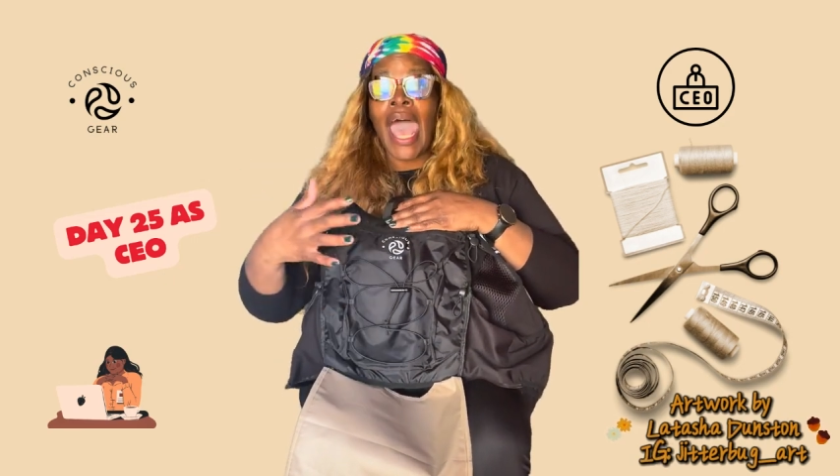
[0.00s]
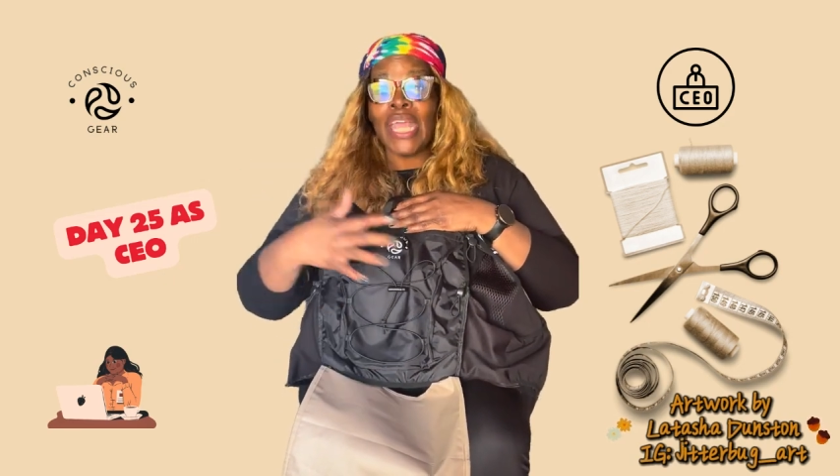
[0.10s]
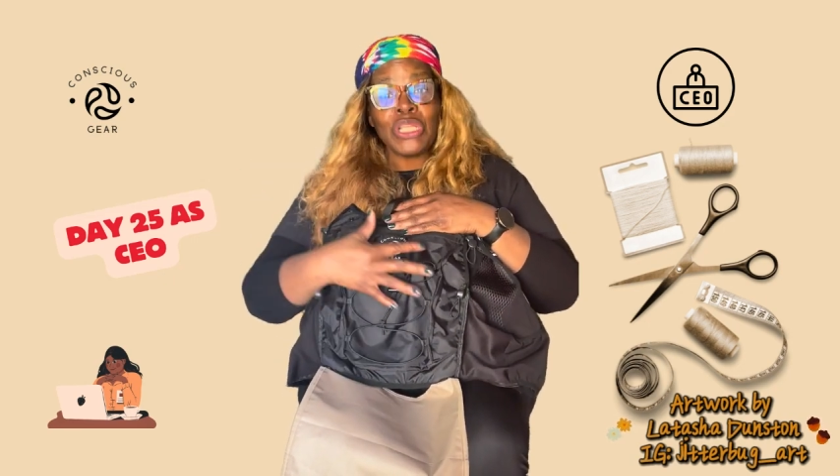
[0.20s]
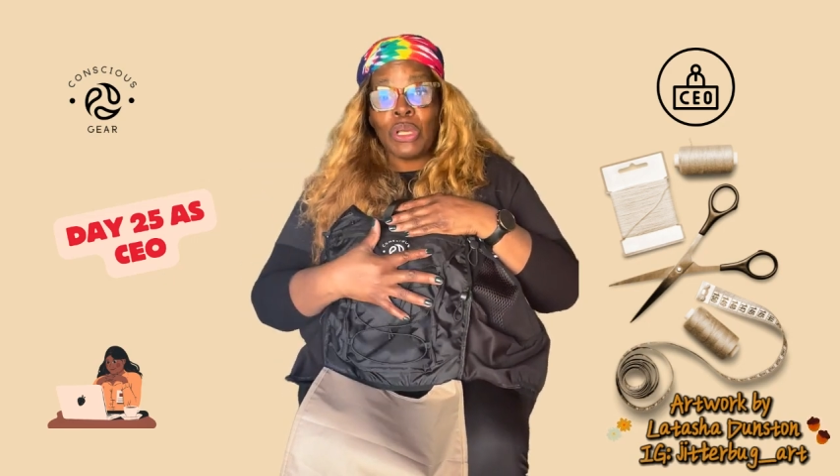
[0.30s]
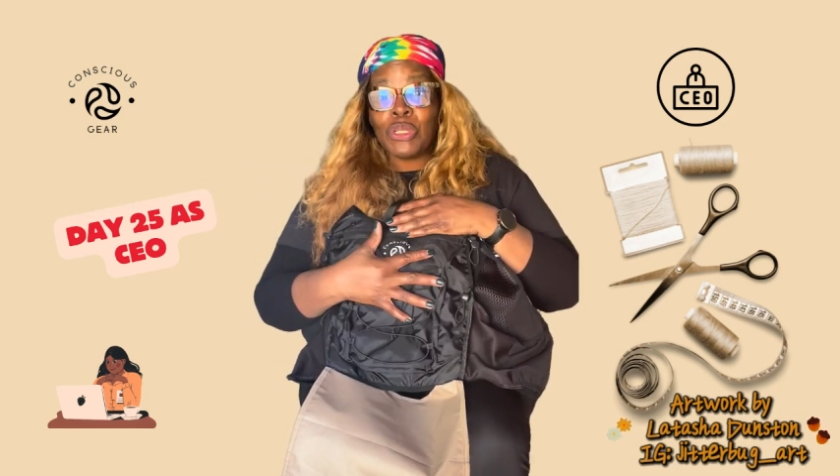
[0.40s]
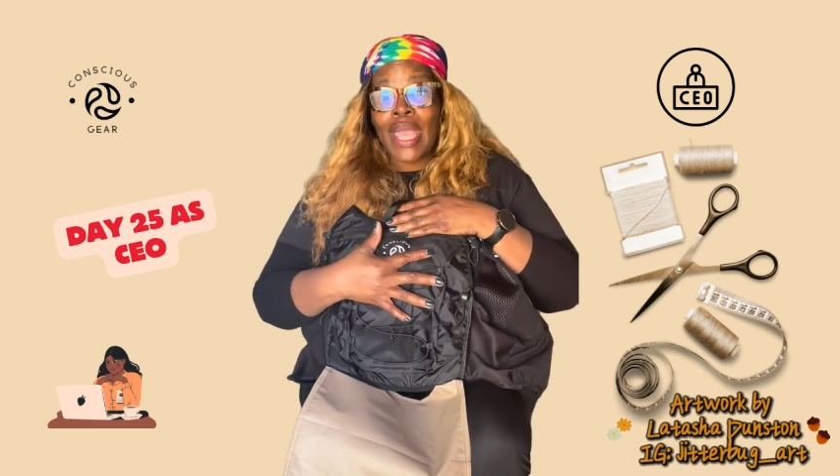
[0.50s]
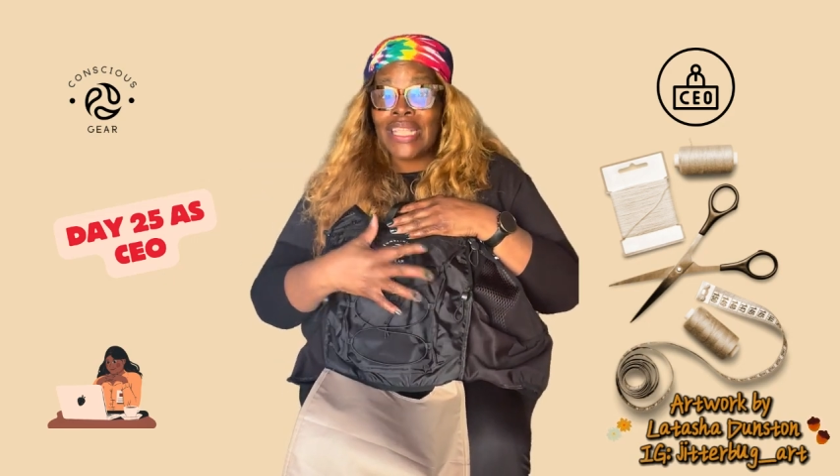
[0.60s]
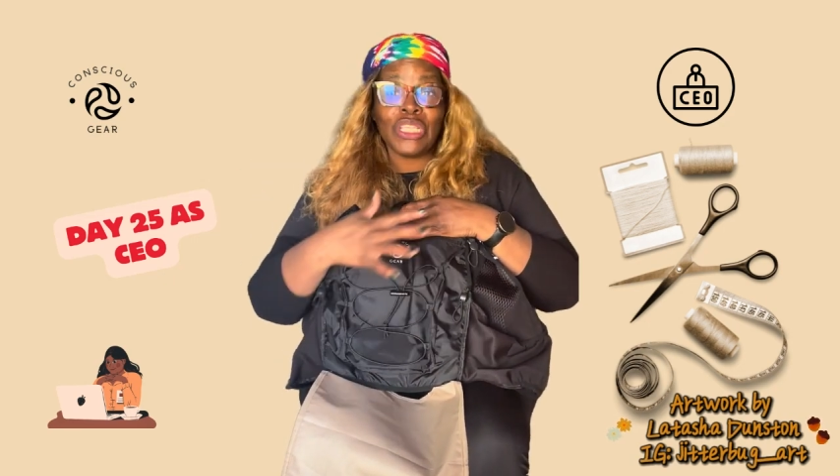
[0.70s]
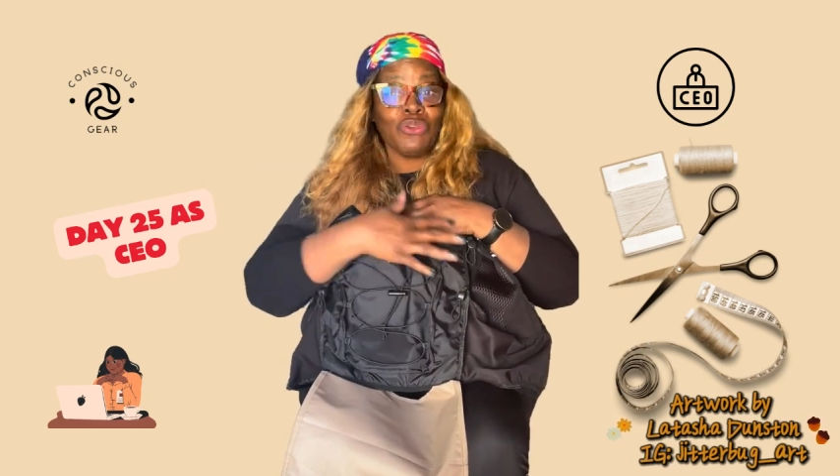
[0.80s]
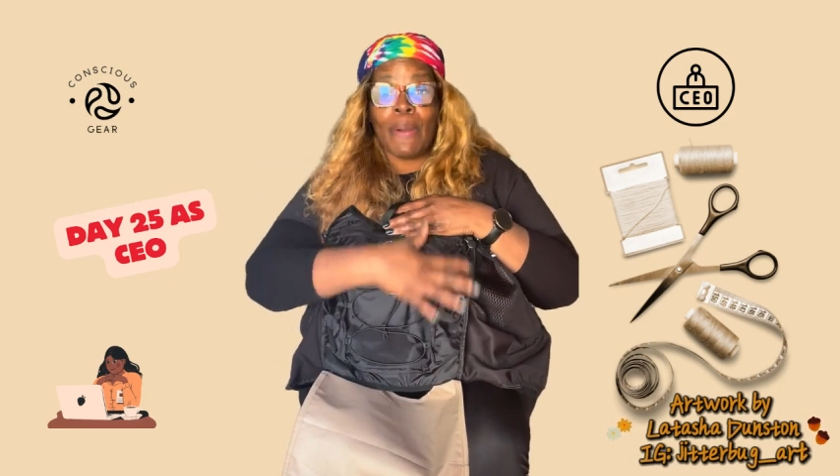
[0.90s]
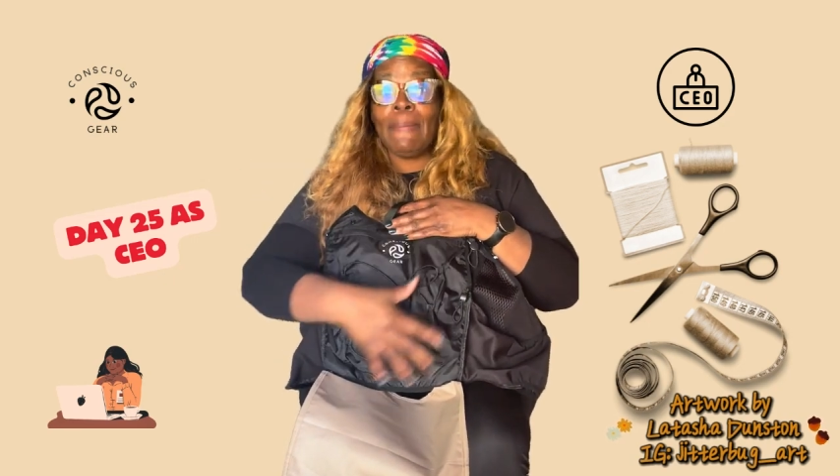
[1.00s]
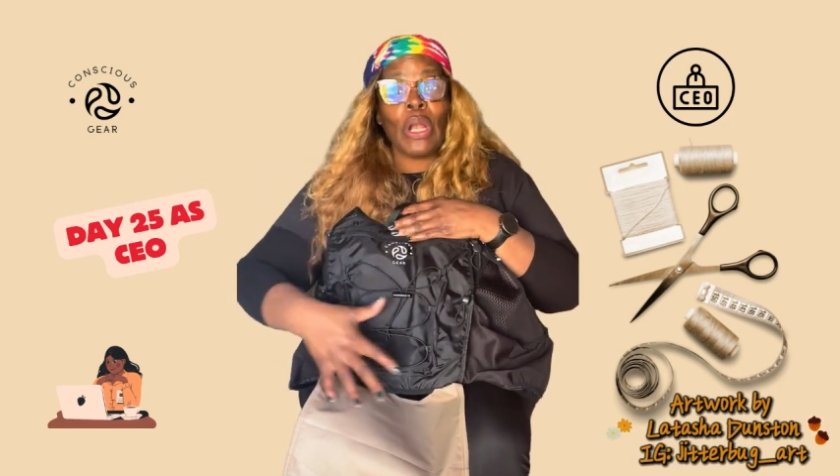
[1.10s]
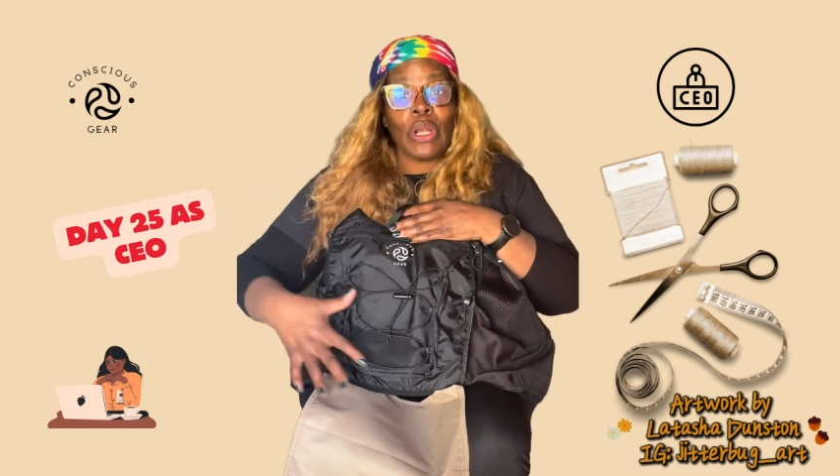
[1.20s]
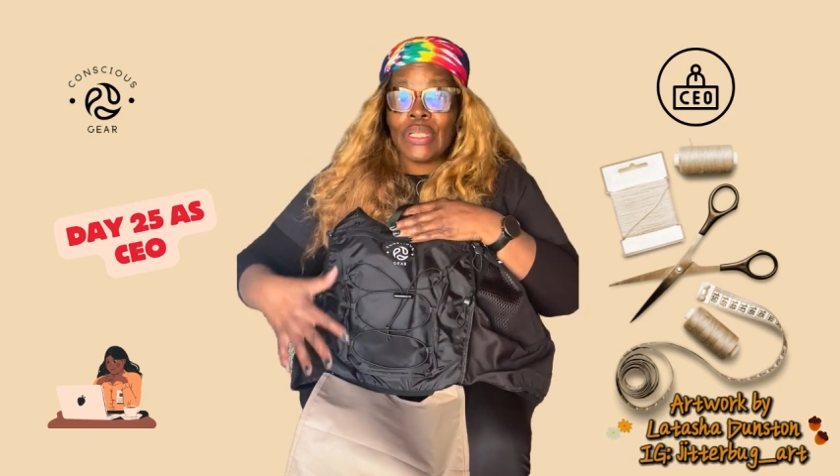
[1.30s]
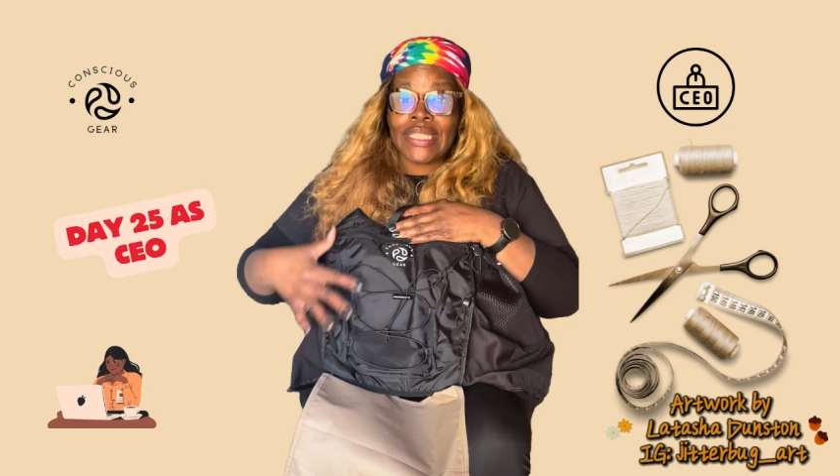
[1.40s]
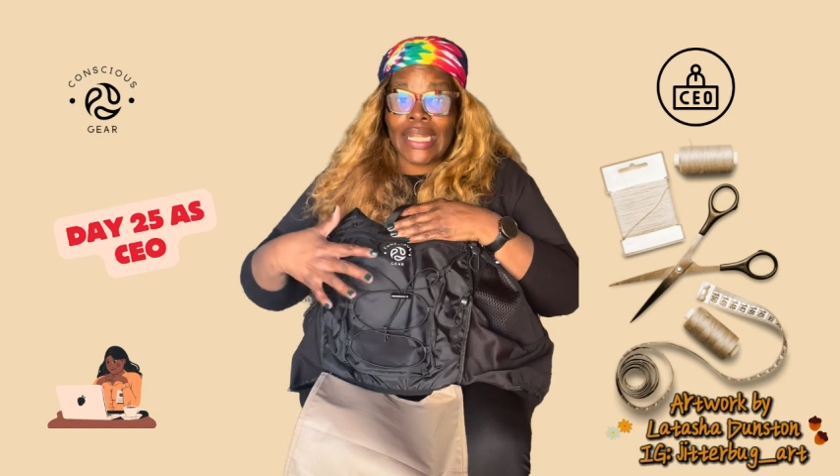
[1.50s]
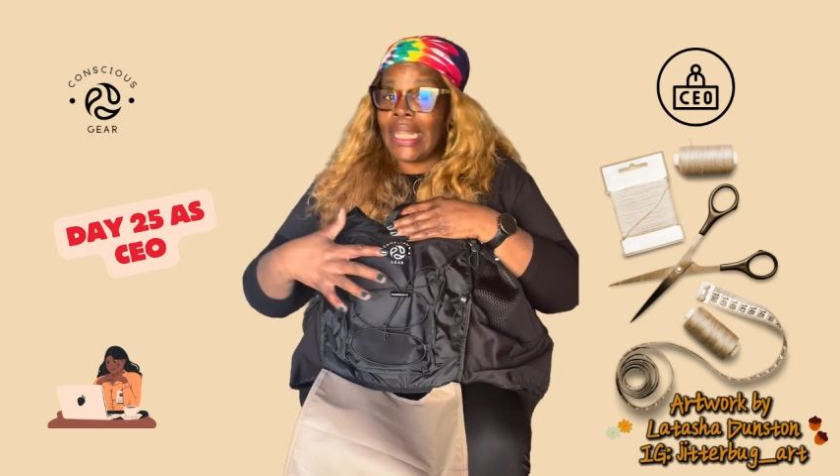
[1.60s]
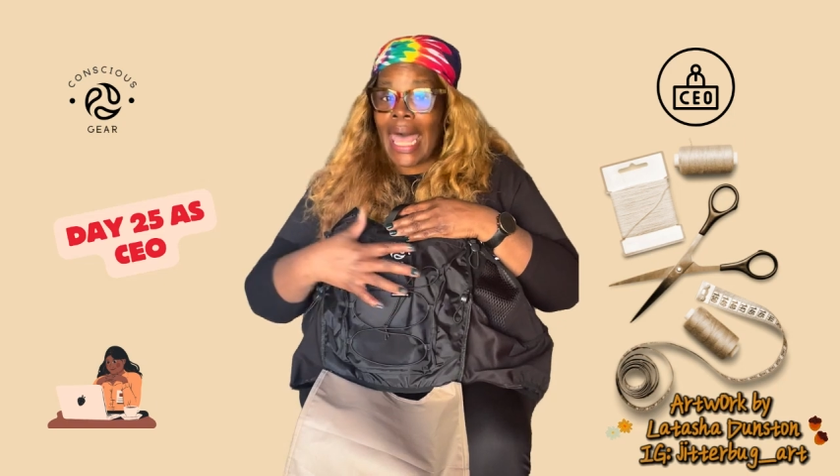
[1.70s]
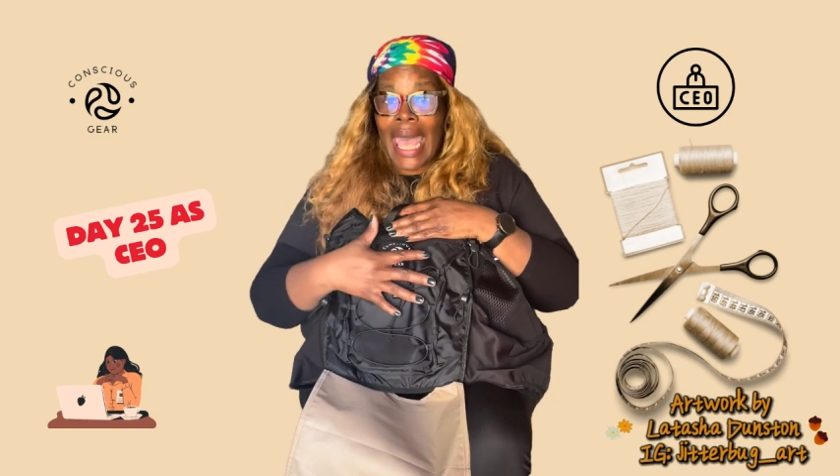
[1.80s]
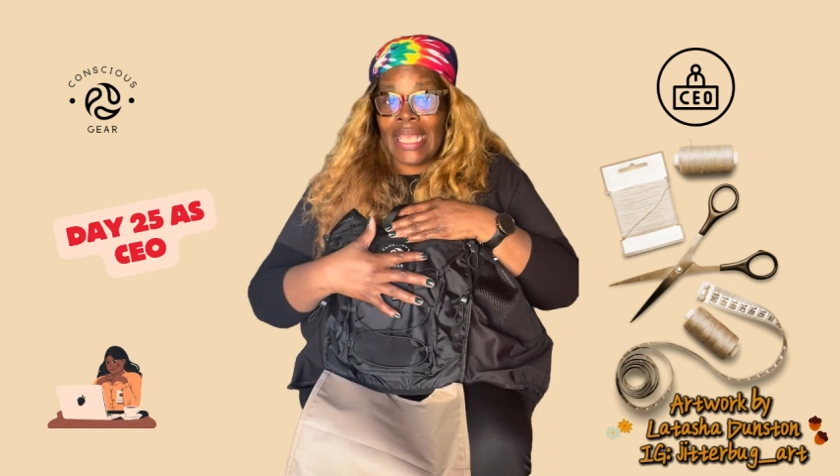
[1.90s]
I told you guys that you could
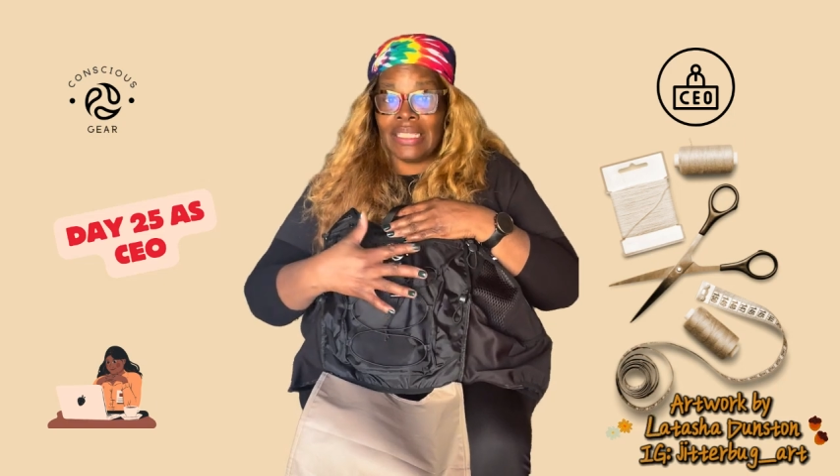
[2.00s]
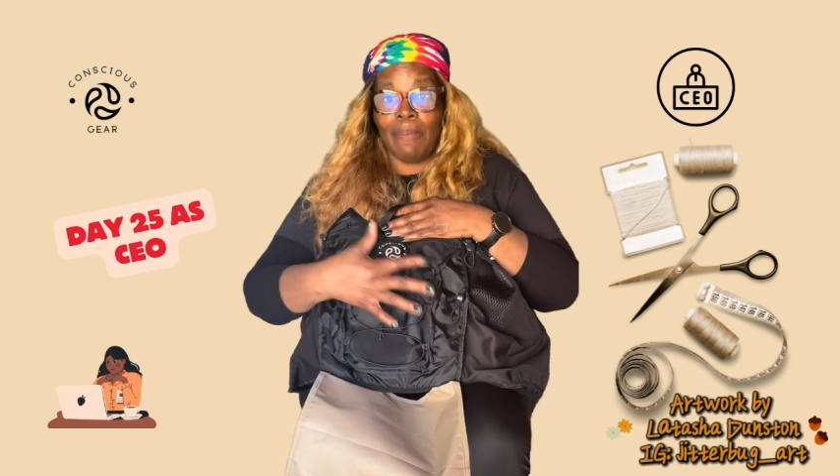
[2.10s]
personalize